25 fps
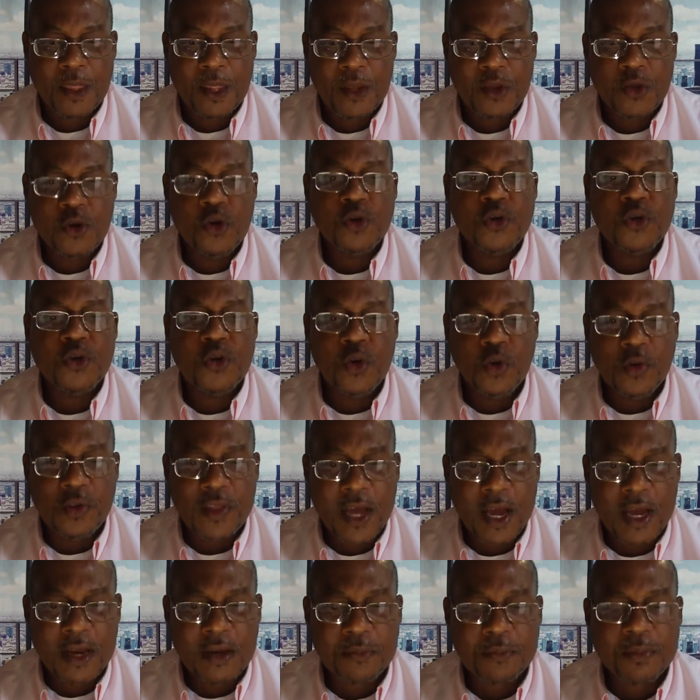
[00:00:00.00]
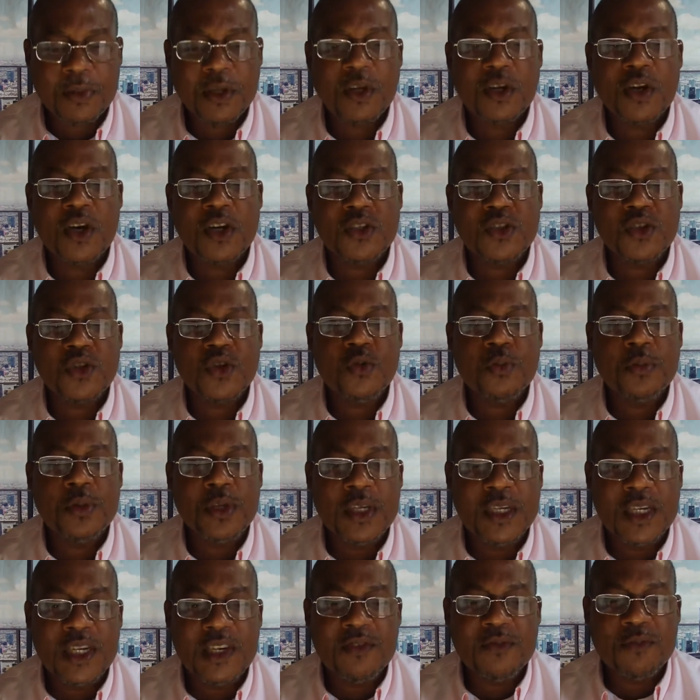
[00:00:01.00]
You do that because you
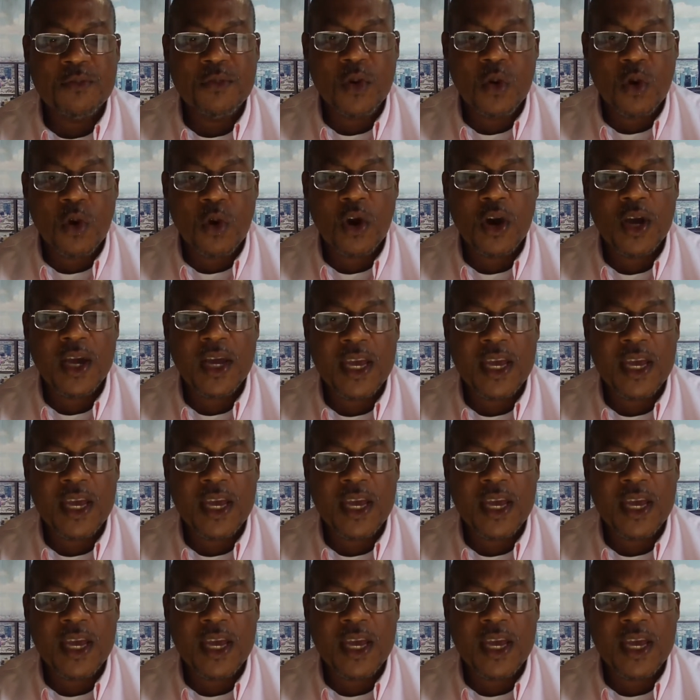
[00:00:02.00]
believe more